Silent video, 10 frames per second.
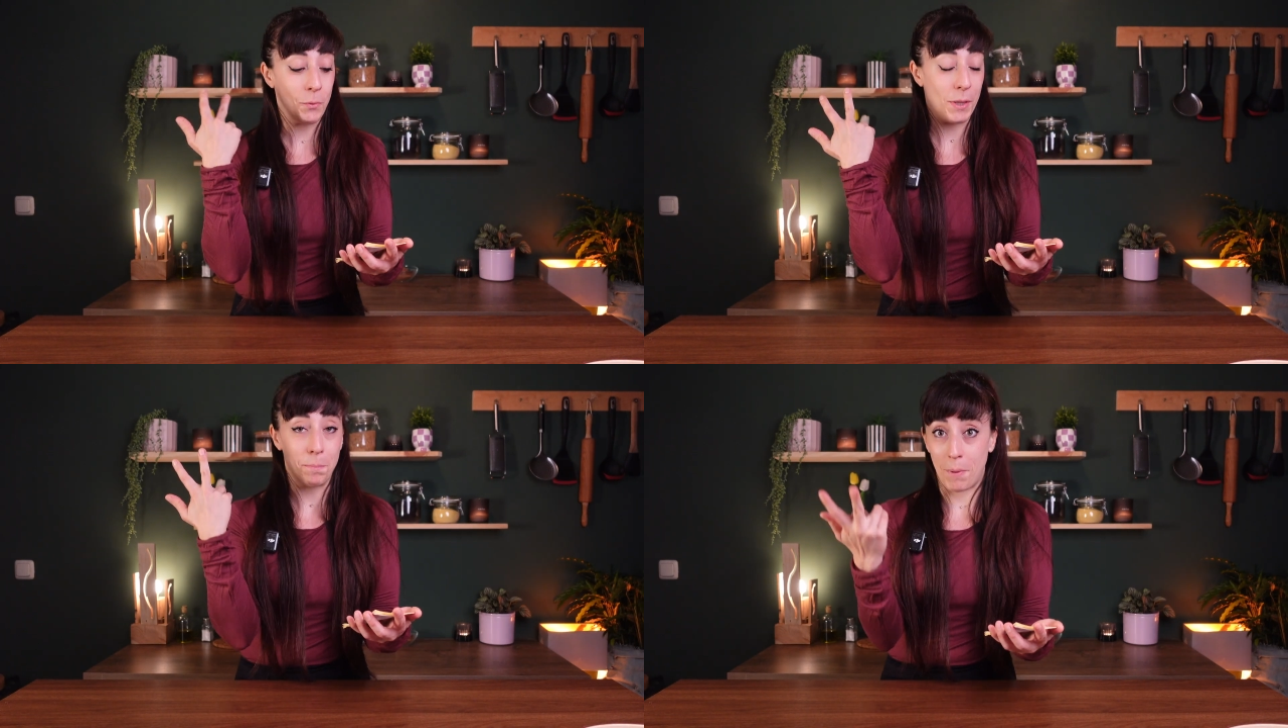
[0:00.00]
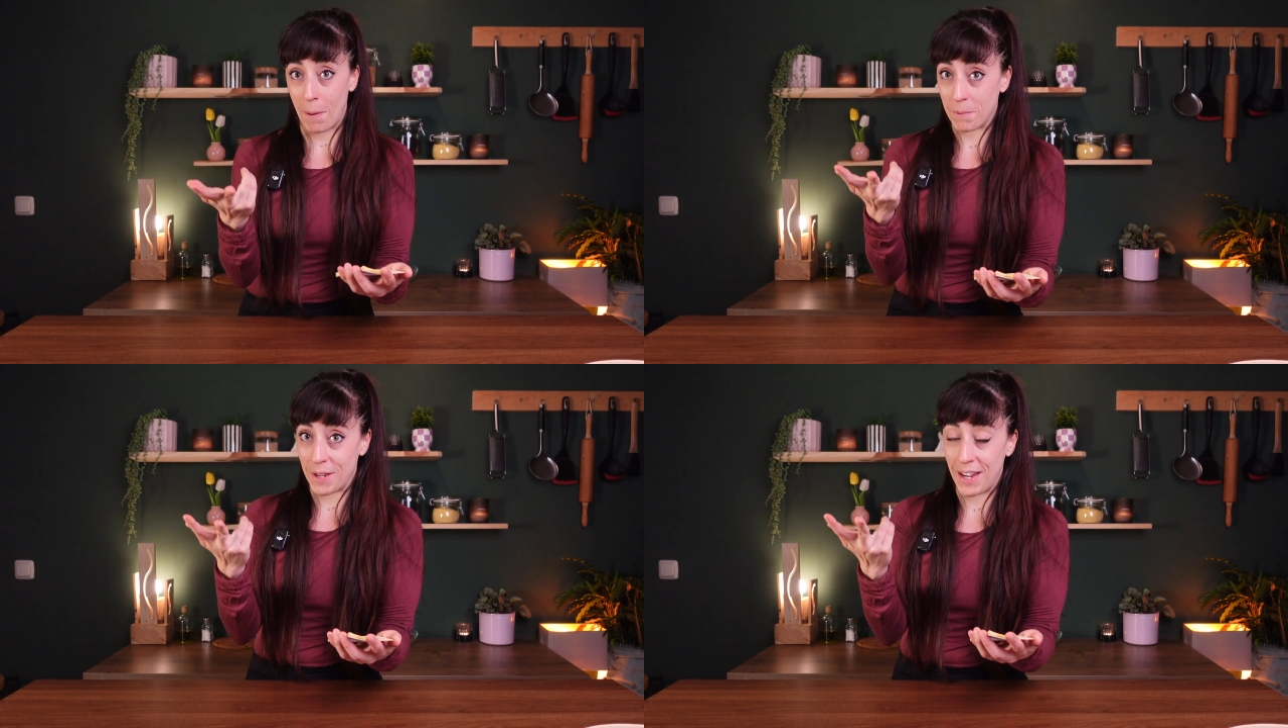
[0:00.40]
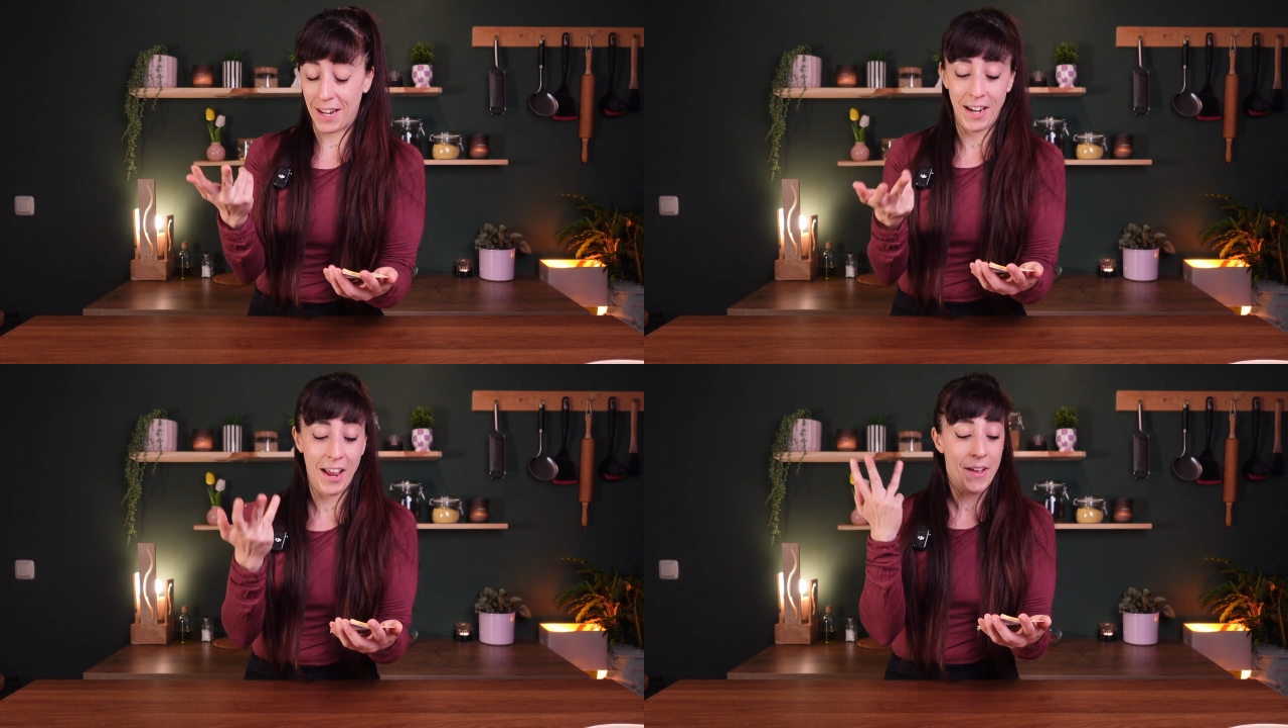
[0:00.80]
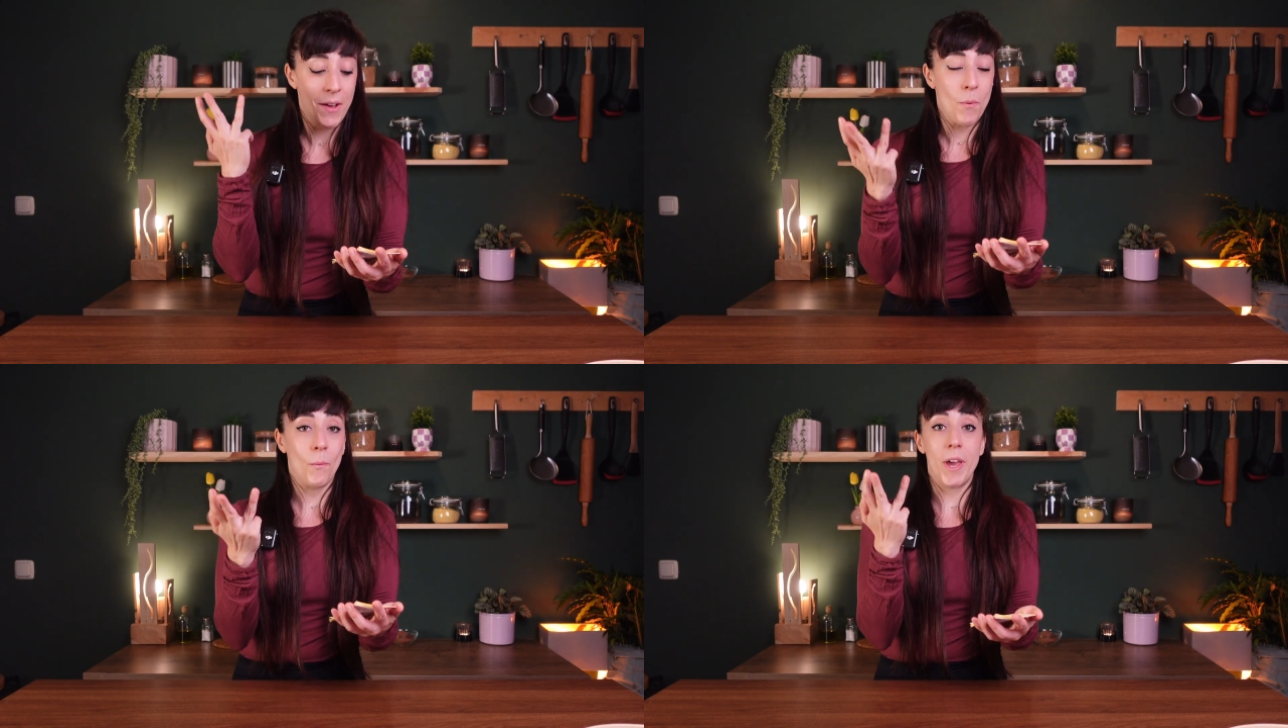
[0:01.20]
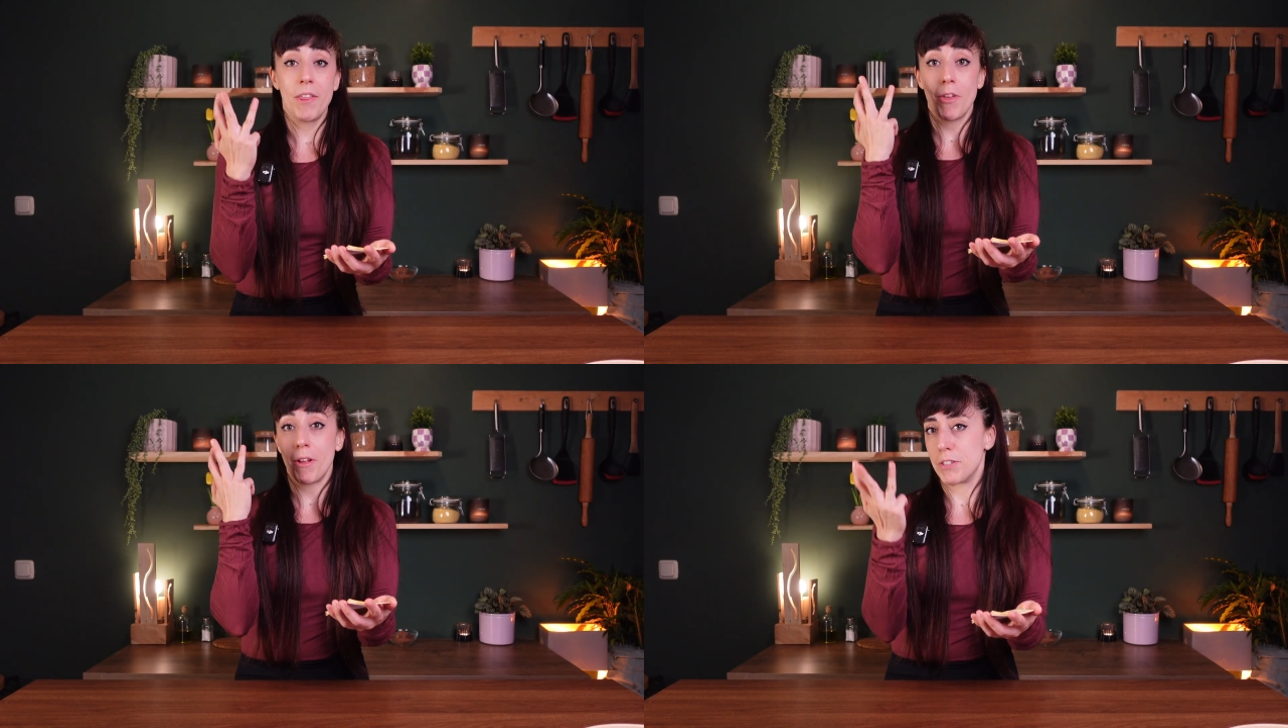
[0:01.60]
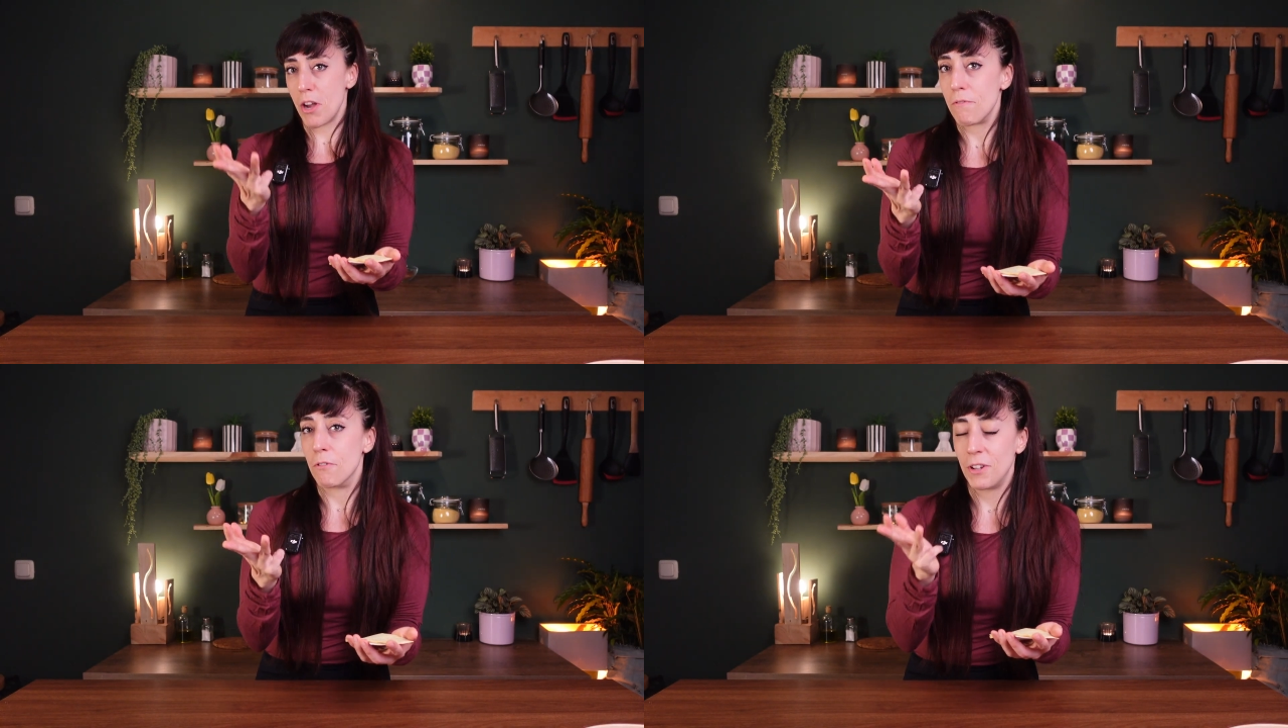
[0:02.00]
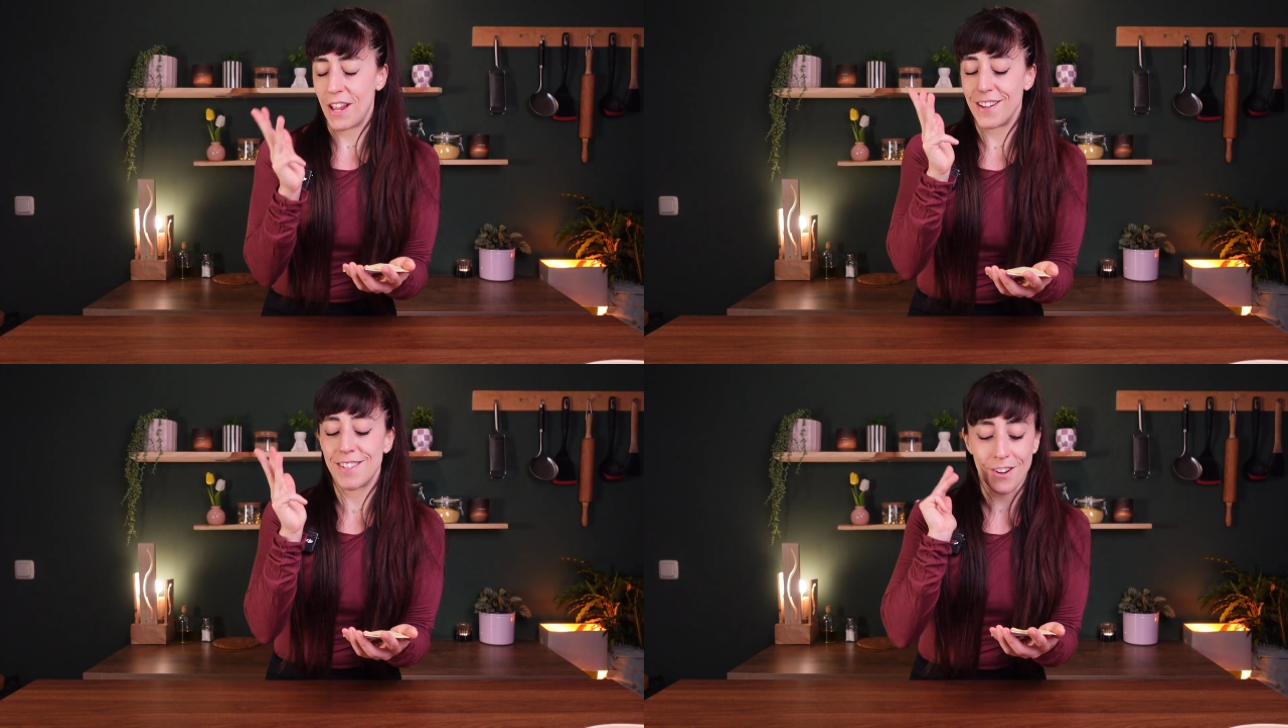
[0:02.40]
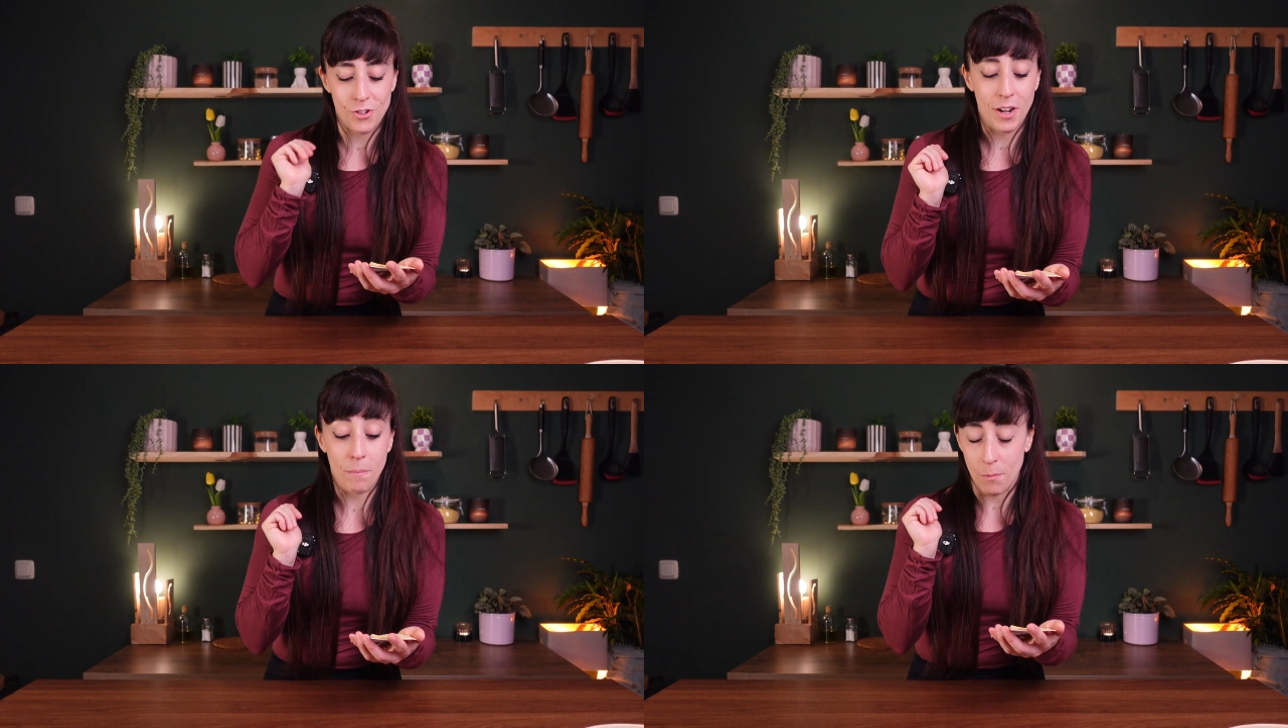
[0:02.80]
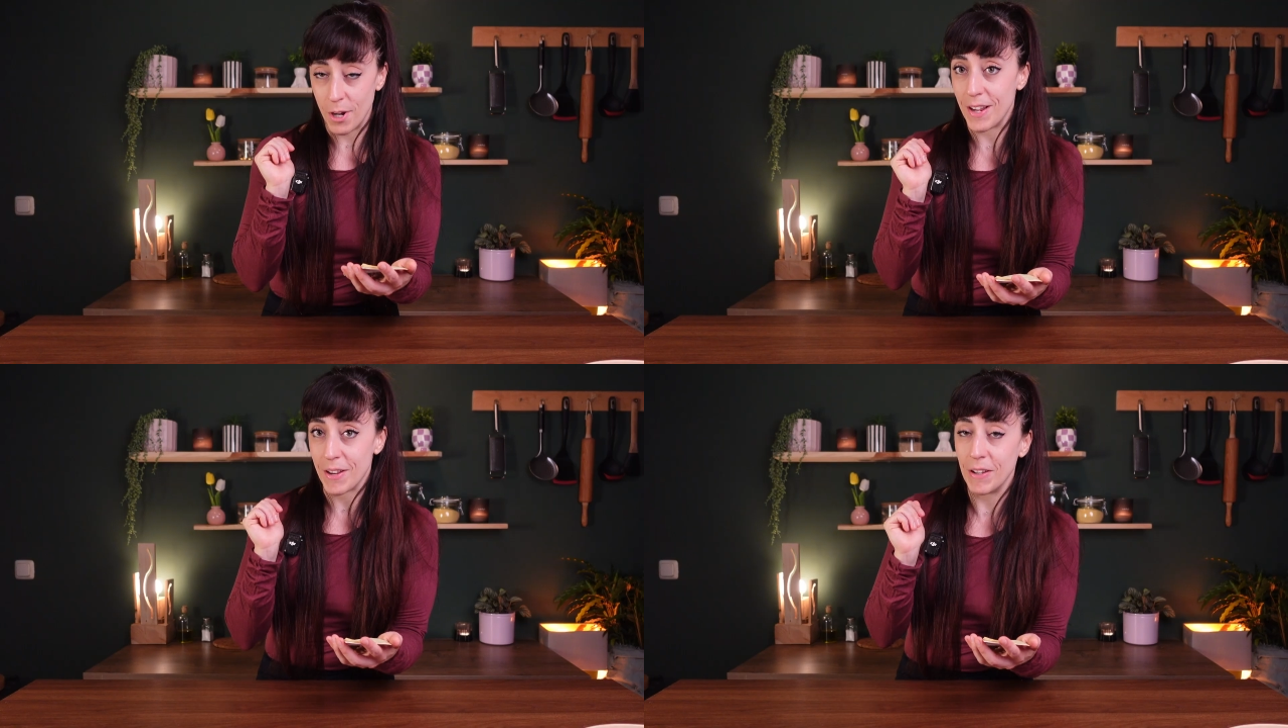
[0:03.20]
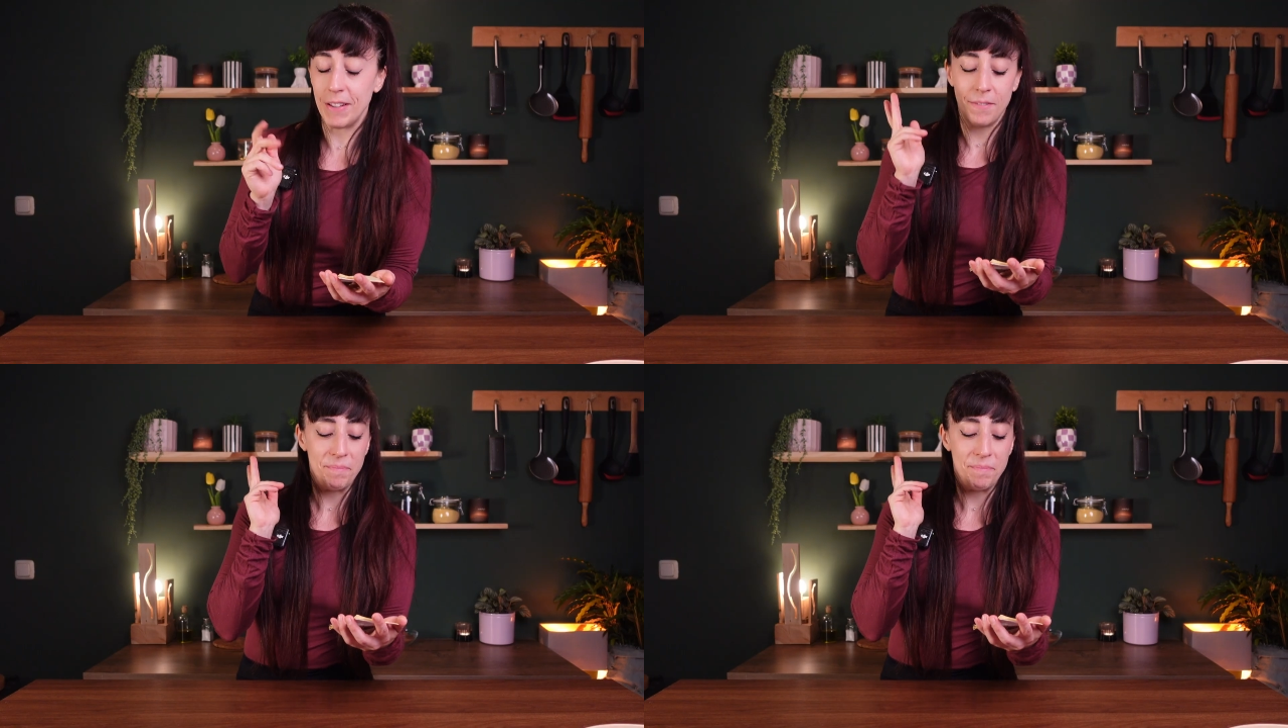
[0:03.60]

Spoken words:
with pumpkin, with tofu that is actually pretty good.